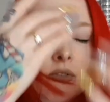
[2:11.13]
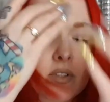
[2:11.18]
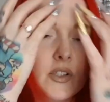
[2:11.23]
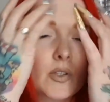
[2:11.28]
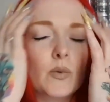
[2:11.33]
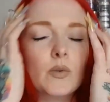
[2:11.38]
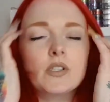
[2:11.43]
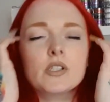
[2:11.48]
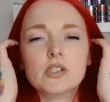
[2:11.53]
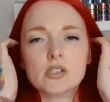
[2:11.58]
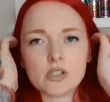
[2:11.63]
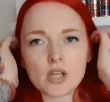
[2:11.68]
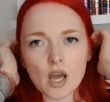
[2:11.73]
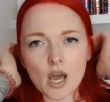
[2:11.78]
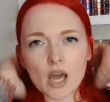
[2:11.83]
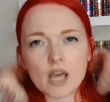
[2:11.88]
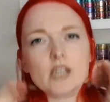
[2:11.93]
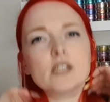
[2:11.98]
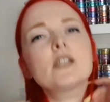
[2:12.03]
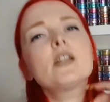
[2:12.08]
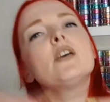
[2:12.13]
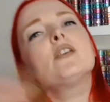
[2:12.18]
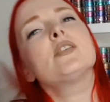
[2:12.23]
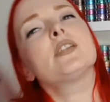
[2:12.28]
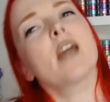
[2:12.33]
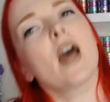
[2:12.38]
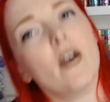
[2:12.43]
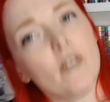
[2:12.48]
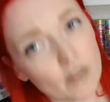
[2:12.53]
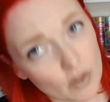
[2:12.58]
so it just it slows
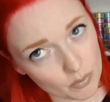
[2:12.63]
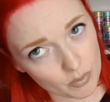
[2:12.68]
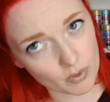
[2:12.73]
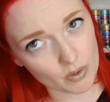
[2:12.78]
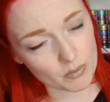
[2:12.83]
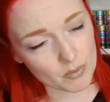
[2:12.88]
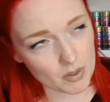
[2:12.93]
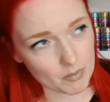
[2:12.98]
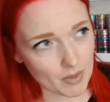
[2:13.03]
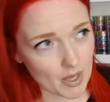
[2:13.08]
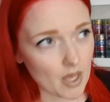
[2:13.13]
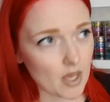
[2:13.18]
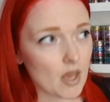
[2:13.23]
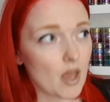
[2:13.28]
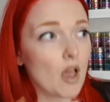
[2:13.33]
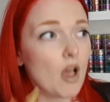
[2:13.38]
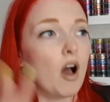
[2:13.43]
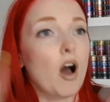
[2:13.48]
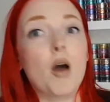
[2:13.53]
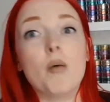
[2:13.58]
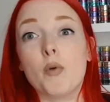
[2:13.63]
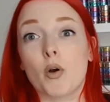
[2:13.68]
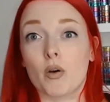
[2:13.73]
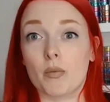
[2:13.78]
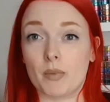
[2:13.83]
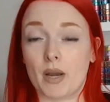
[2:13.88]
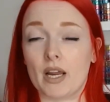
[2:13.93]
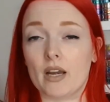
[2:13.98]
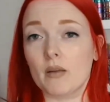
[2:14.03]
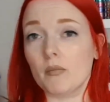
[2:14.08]
down the appointment a bit i'm not
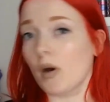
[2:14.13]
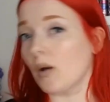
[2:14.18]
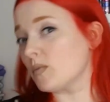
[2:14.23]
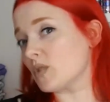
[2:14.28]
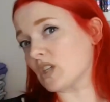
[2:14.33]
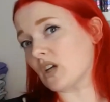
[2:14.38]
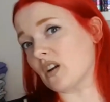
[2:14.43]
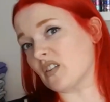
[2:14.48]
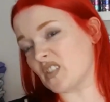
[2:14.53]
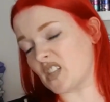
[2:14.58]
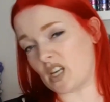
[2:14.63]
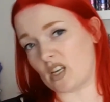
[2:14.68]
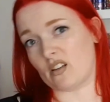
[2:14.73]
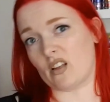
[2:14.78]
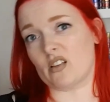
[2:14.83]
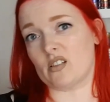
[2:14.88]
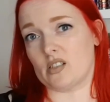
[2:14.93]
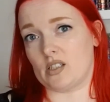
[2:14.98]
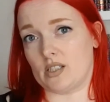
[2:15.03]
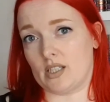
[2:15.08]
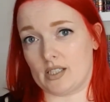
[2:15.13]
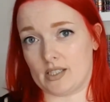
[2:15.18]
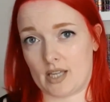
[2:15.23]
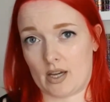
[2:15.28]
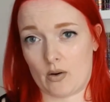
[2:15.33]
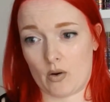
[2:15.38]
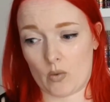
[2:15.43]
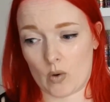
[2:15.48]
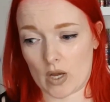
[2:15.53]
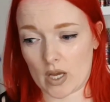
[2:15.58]
complaining but i'm just kind of saying that's that's
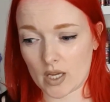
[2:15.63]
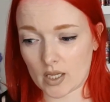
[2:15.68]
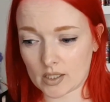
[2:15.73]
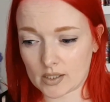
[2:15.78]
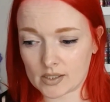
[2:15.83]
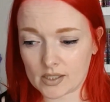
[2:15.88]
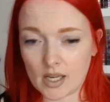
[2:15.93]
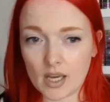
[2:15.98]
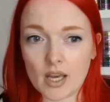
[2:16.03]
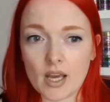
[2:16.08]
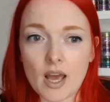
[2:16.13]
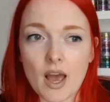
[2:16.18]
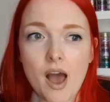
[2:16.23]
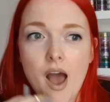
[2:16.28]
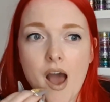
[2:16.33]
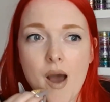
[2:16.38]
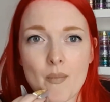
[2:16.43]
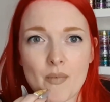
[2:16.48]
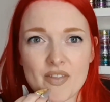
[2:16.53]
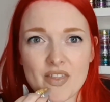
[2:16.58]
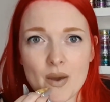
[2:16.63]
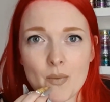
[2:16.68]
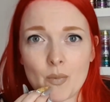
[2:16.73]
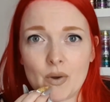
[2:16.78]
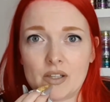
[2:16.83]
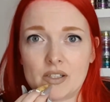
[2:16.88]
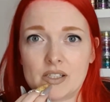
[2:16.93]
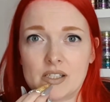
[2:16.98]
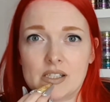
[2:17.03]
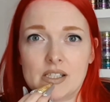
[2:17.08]
how it works um, then
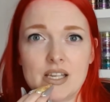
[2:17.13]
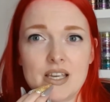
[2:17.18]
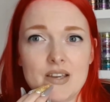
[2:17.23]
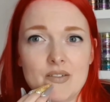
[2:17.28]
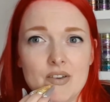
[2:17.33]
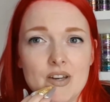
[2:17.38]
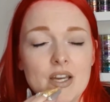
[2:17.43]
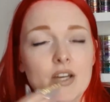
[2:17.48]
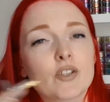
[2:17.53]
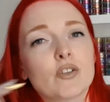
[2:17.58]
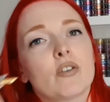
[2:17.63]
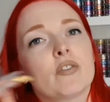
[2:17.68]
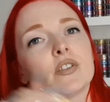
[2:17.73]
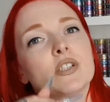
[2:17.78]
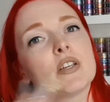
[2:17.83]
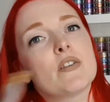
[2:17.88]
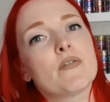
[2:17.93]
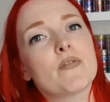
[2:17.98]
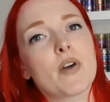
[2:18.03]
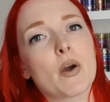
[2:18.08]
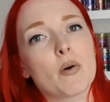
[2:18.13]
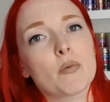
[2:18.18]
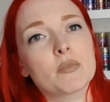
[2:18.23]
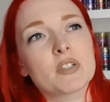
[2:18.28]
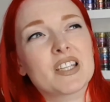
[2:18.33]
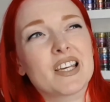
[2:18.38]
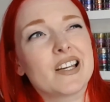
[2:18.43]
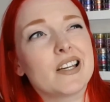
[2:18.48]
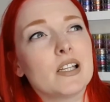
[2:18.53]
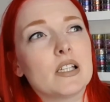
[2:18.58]
once the videos is obviously
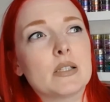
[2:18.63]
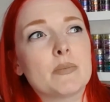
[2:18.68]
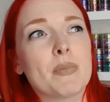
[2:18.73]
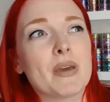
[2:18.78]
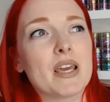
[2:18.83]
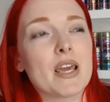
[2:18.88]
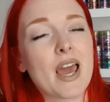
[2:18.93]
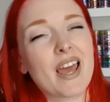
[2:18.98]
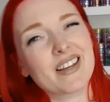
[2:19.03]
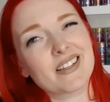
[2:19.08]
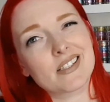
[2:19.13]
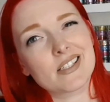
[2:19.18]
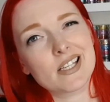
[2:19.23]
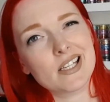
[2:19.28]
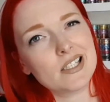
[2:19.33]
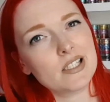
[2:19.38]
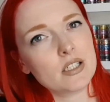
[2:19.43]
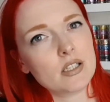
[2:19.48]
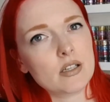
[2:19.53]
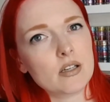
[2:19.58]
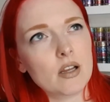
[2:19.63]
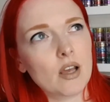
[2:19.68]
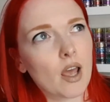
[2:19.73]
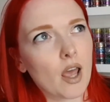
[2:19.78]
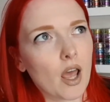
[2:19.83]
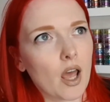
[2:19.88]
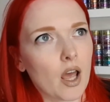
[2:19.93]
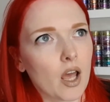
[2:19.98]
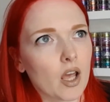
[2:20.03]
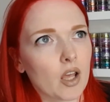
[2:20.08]
filmed they need to be edited
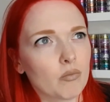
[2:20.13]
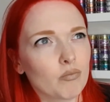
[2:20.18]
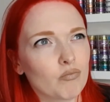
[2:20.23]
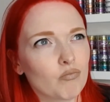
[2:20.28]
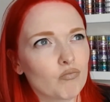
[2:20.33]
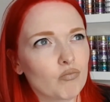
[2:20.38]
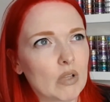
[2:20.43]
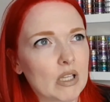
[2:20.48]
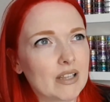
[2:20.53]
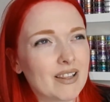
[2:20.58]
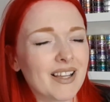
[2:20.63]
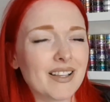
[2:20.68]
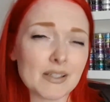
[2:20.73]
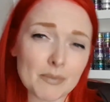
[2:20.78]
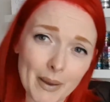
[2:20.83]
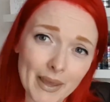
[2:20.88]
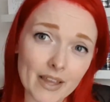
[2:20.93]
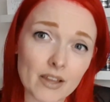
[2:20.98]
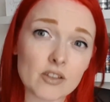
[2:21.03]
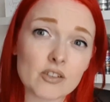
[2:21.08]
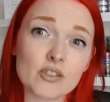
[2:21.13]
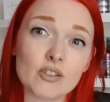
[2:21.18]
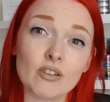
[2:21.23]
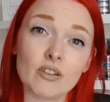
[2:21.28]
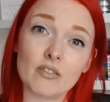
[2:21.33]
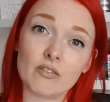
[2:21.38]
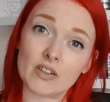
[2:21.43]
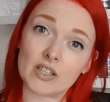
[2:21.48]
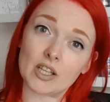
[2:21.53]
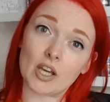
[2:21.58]
um, that depends
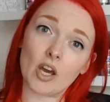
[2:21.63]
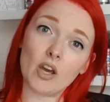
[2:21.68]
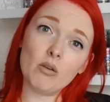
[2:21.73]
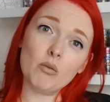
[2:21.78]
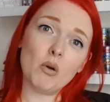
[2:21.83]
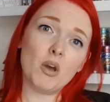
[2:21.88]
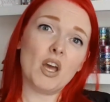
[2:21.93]
on the video